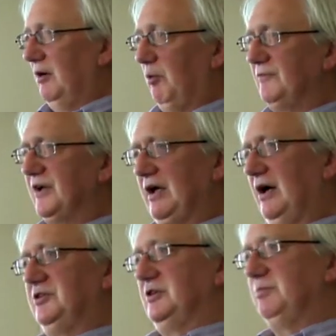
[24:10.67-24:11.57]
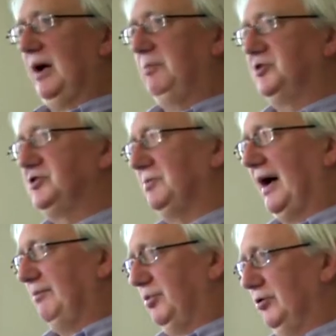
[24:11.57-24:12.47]
What The Guardian published
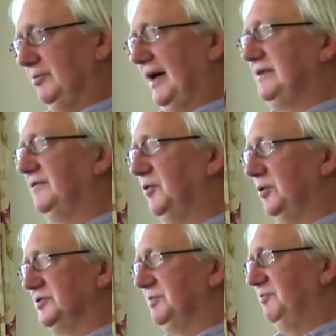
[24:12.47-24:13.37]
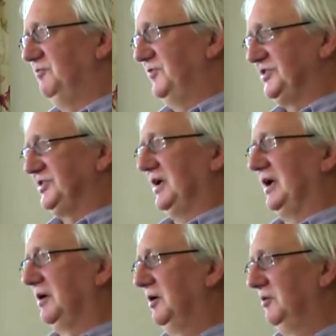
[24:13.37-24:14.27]
about Paul Manafort
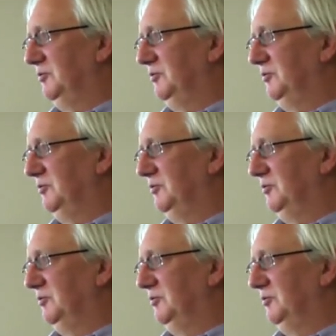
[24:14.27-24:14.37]
visiting